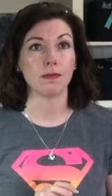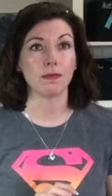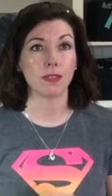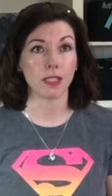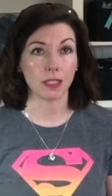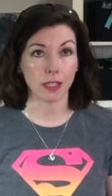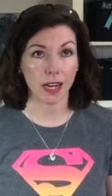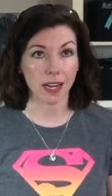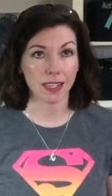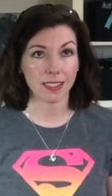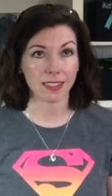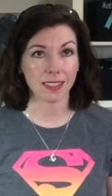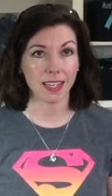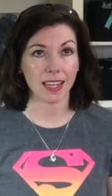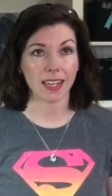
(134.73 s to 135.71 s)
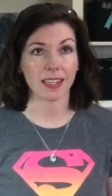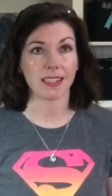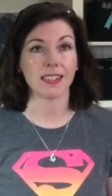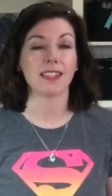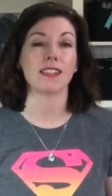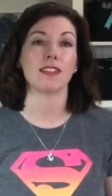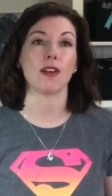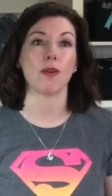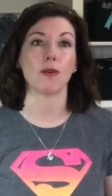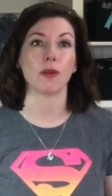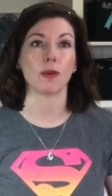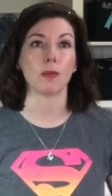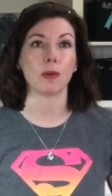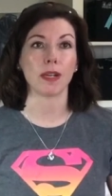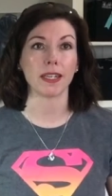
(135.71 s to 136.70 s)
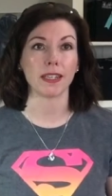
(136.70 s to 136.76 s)
Furax and his
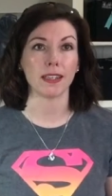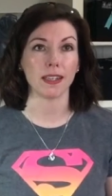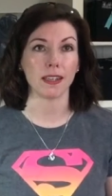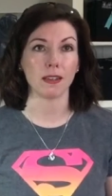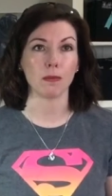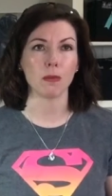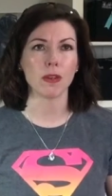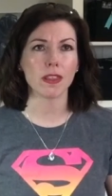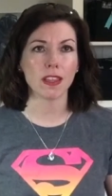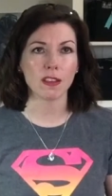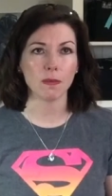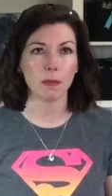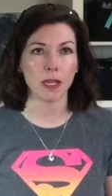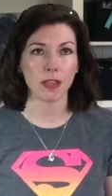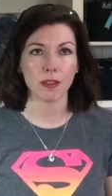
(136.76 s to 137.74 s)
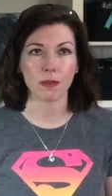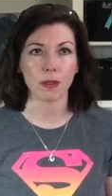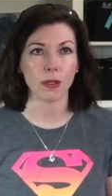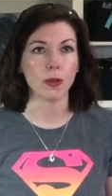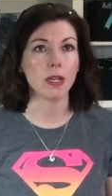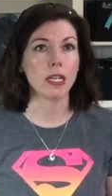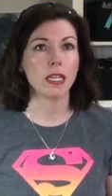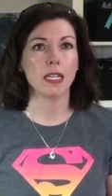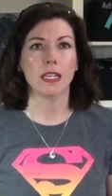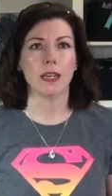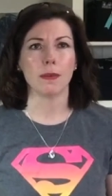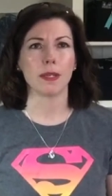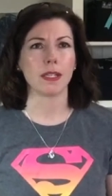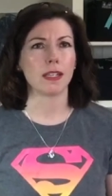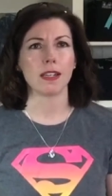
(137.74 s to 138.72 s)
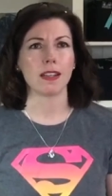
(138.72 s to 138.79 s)
owner Brandon and what they've been through.
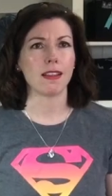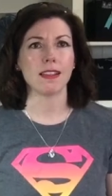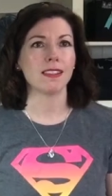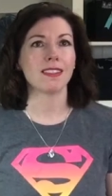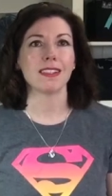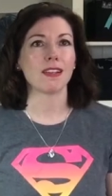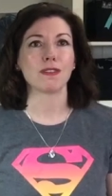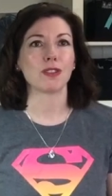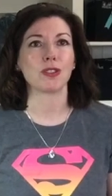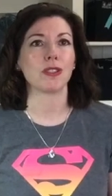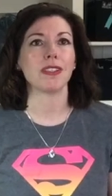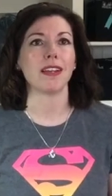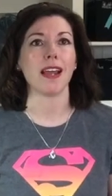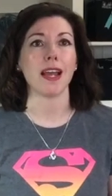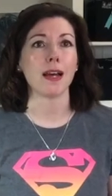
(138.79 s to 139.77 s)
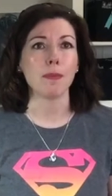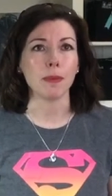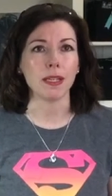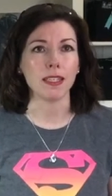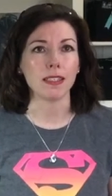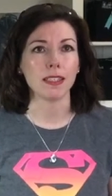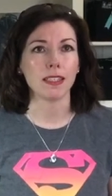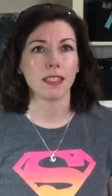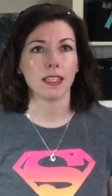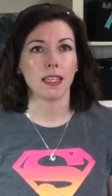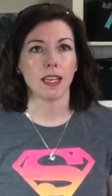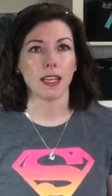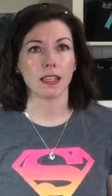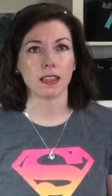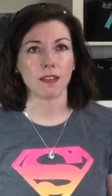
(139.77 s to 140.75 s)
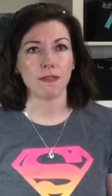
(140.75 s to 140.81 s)
I mean, this stuff shouldn't happen.
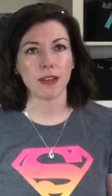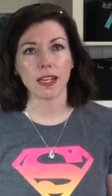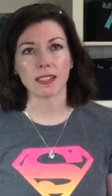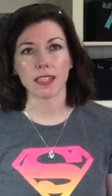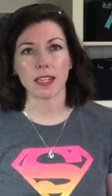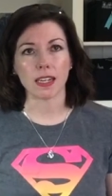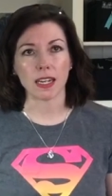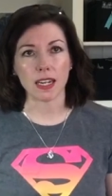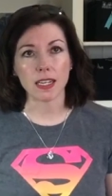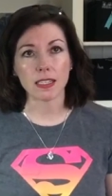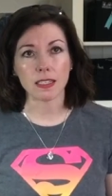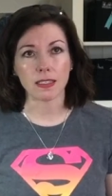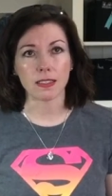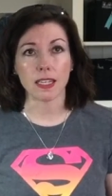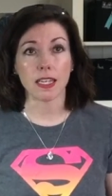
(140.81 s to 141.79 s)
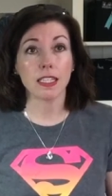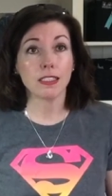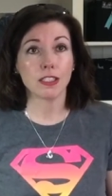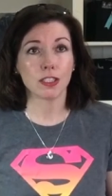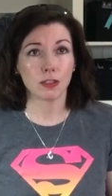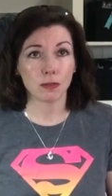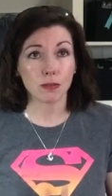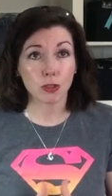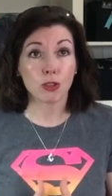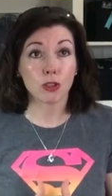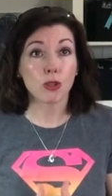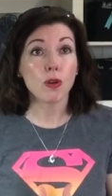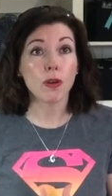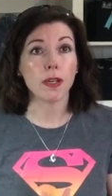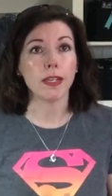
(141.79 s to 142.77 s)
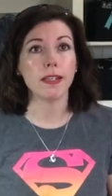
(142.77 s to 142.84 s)
And the fact that it
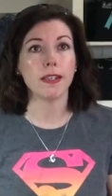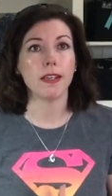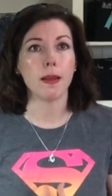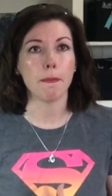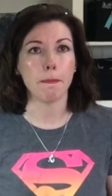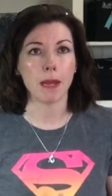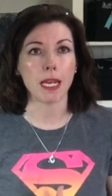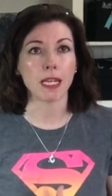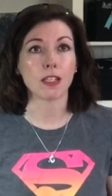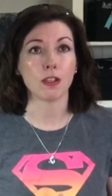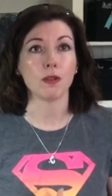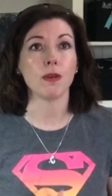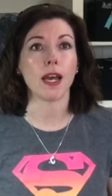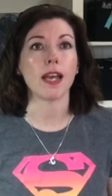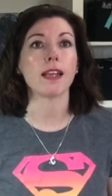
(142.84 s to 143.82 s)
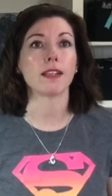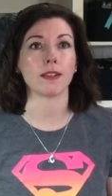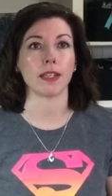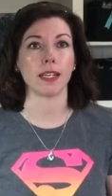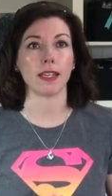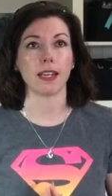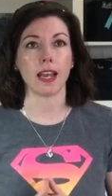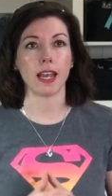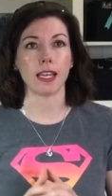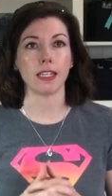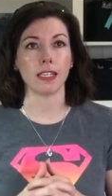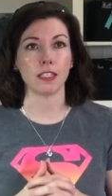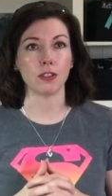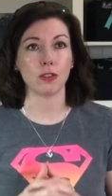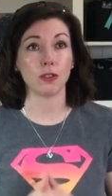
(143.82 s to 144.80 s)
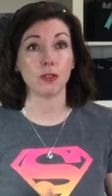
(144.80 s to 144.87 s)
should make you angry, and
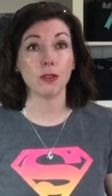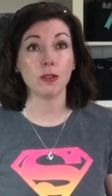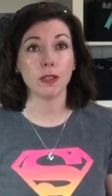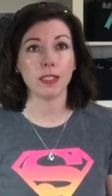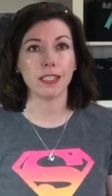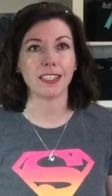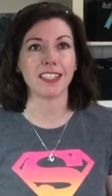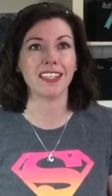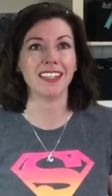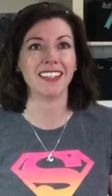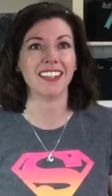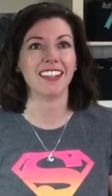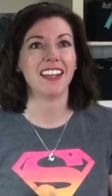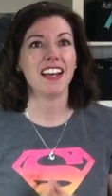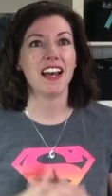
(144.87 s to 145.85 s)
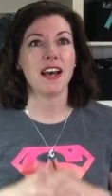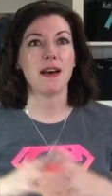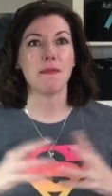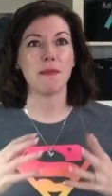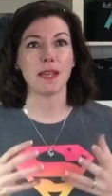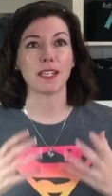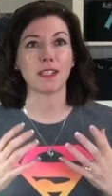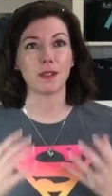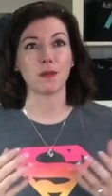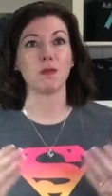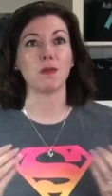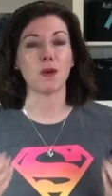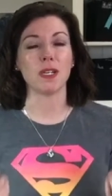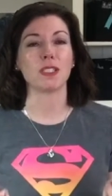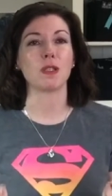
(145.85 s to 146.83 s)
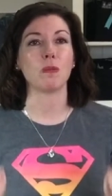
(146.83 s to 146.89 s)
it should make you
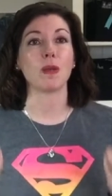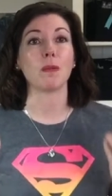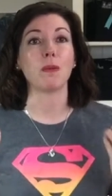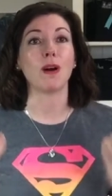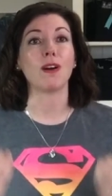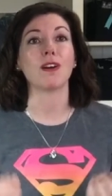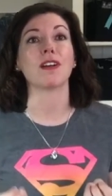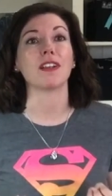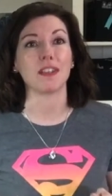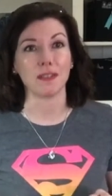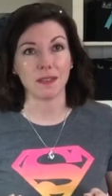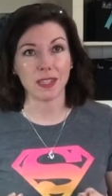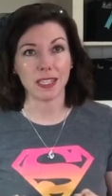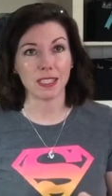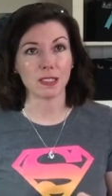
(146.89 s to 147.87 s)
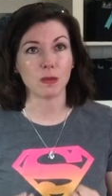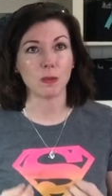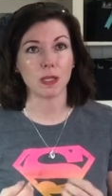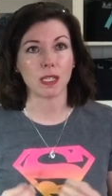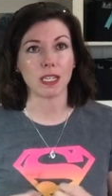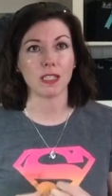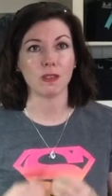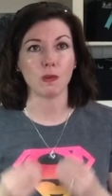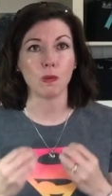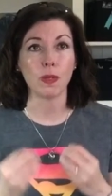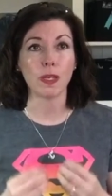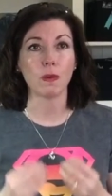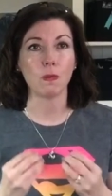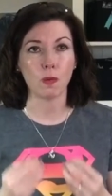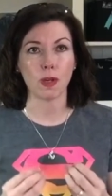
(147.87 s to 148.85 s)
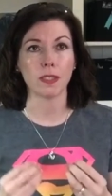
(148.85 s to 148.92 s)
want to be part of this, because I